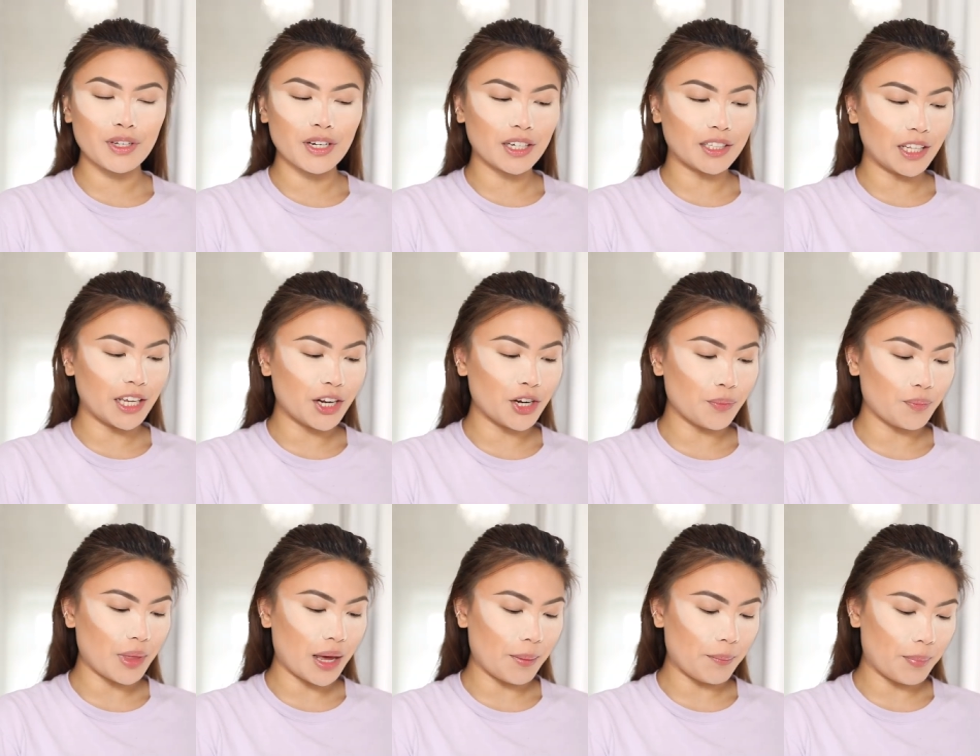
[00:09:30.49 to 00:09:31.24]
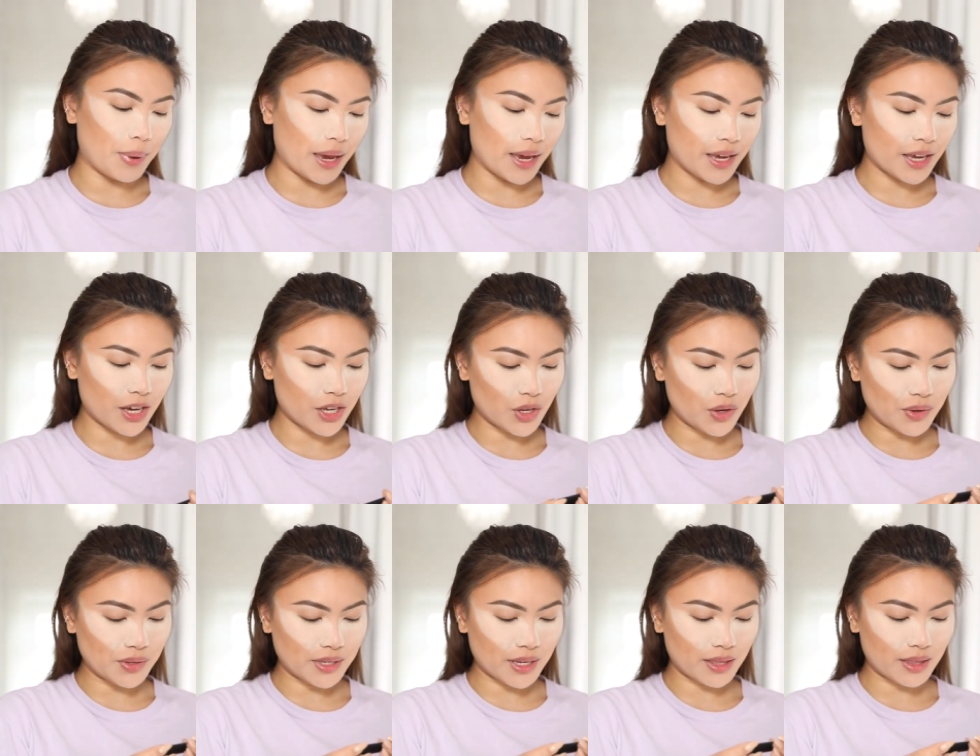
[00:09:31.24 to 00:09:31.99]
going to clean up that bake
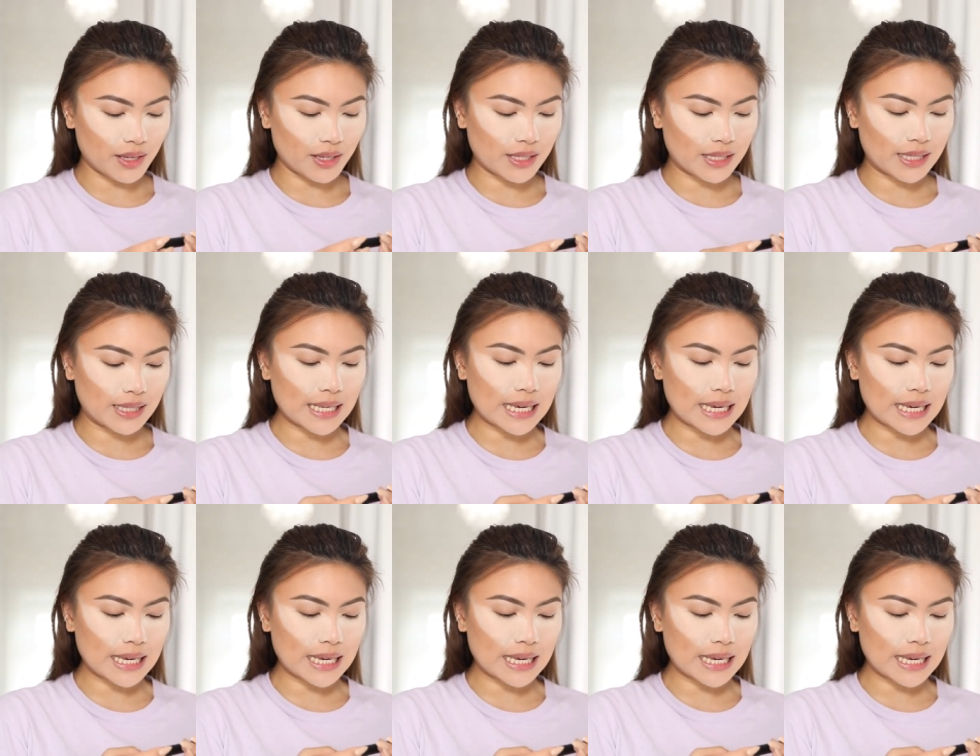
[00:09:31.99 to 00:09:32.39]
using this